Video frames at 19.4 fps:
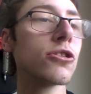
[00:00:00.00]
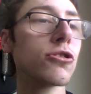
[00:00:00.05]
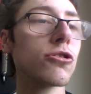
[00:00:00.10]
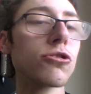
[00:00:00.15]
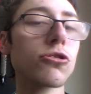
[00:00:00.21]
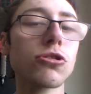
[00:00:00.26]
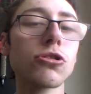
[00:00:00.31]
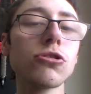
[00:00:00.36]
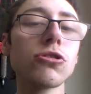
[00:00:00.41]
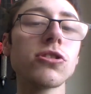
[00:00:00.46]

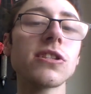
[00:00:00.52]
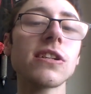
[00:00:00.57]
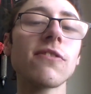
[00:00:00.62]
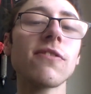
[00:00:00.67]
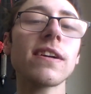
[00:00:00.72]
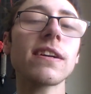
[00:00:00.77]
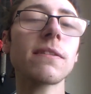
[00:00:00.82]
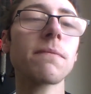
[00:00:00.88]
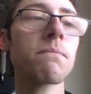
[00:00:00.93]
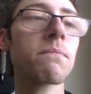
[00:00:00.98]
or do
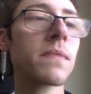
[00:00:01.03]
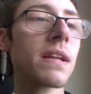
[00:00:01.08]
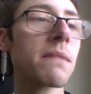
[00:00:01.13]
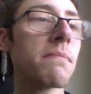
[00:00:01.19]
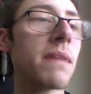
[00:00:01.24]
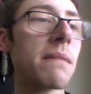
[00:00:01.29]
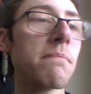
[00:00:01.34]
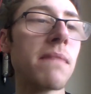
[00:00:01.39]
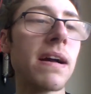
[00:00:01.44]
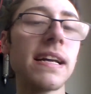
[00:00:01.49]
something
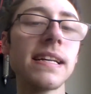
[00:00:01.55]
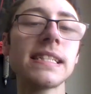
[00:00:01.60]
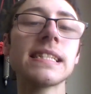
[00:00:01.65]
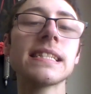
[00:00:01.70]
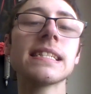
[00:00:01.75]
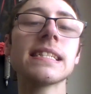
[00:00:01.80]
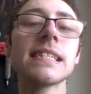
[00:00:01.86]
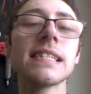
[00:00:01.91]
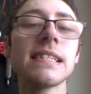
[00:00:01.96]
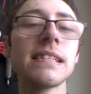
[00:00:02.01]
that
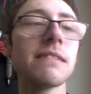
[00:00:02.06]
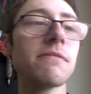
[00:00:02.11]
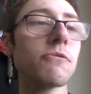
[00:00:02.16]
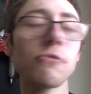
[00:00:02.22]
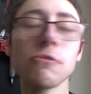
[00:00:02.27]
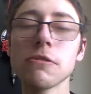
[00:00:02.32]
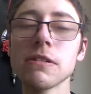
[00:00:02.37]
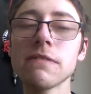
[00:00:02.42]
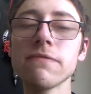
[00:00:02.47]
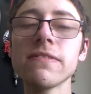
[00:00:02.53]
makes
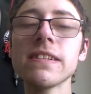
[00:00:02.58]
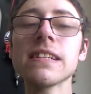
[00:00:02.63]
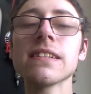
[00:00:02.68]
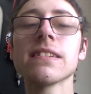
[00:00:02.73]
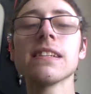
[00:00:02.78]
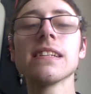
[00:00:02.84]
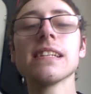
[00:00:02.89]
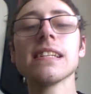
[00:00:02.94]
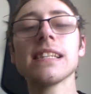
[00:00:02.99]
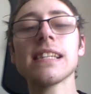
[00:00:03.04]
you fun,
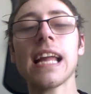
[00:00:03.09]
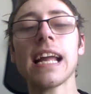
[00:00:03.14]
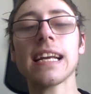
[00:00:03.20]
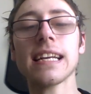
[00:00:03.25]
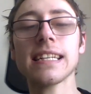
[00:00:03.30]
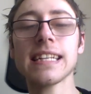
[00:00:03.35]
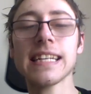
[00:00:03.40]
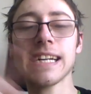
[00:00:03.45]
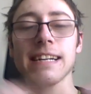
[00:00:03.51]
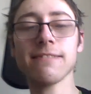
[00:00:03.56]

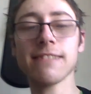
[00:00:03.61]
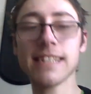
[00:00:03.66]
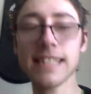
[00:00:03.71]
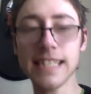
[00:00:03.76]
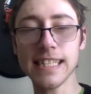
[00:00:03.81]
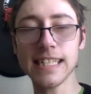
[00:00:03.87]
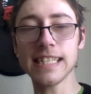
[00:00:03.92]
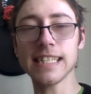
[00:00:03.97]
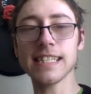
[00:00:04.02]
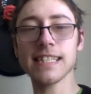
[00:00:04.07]
like coming
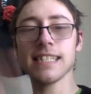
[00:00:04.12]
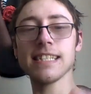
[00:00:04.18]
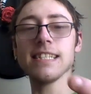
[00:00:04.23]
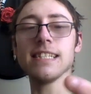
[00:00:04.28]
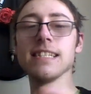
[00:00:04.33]
in,